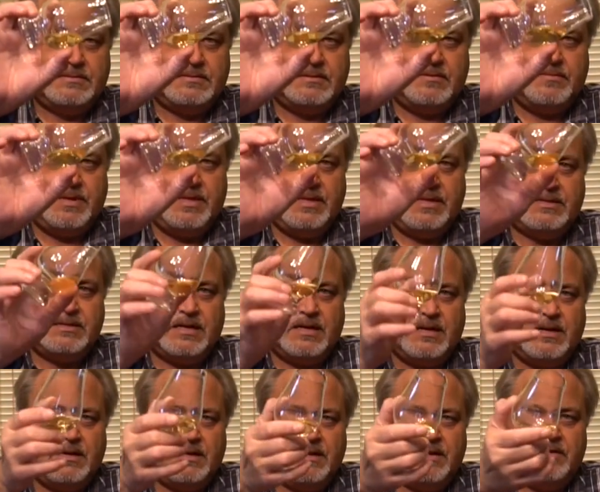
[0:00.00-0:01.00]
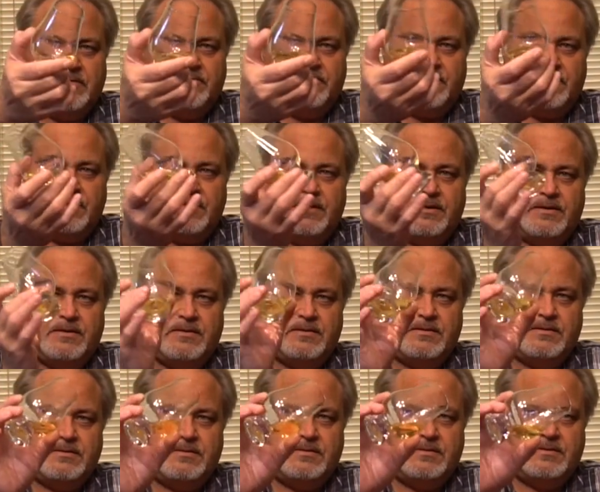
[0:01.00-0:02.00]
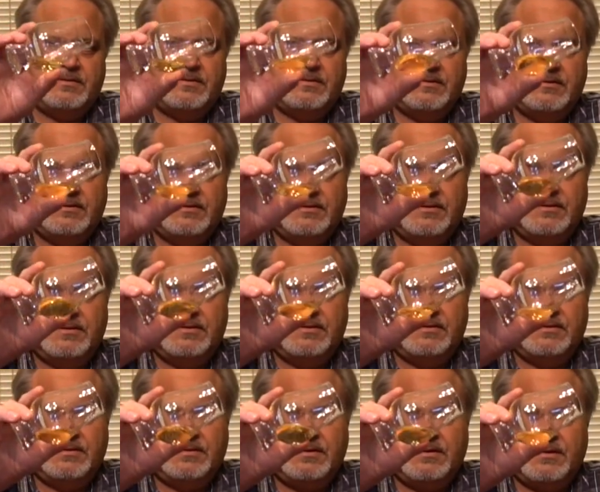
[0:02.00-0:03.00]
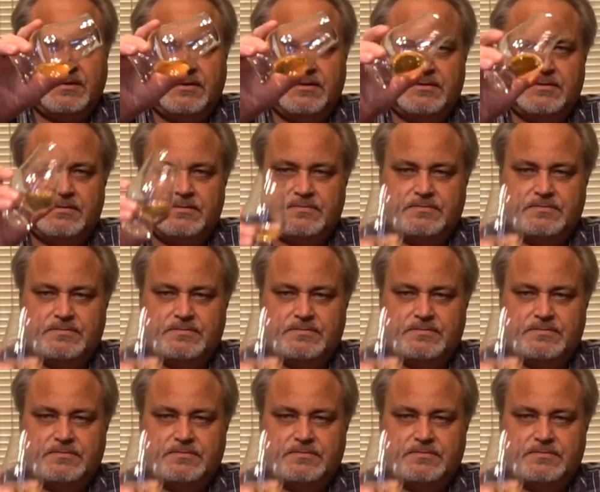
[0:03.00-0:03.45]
I mean, that's a lovely color.